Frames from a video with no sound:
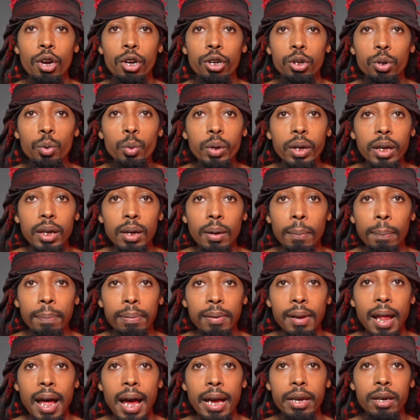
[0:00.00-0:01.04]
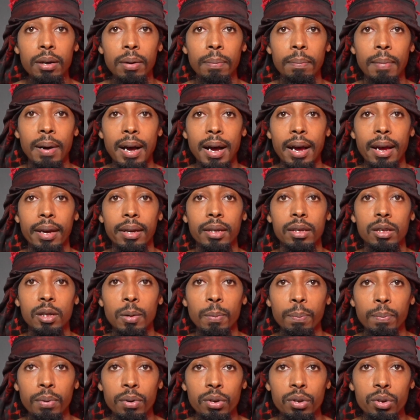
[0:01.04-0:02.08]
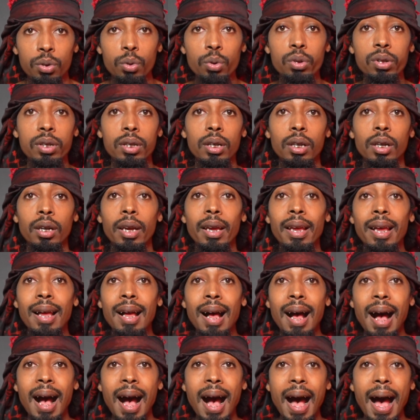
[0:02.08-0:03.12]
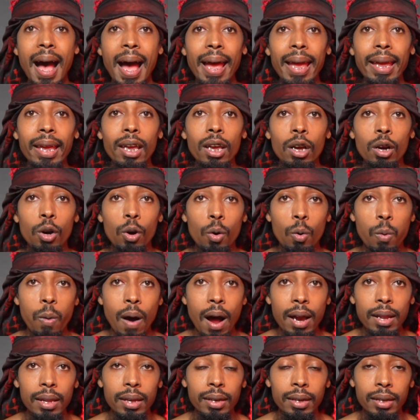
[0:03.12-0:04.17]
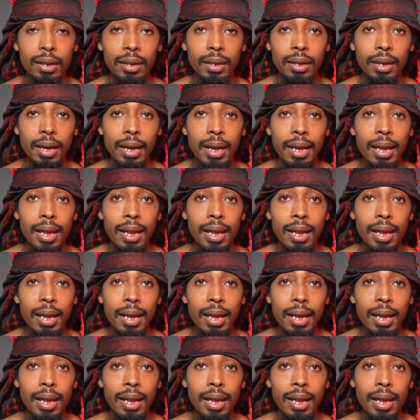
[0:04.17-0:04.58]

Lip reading: you can apply your mind to producing high quality,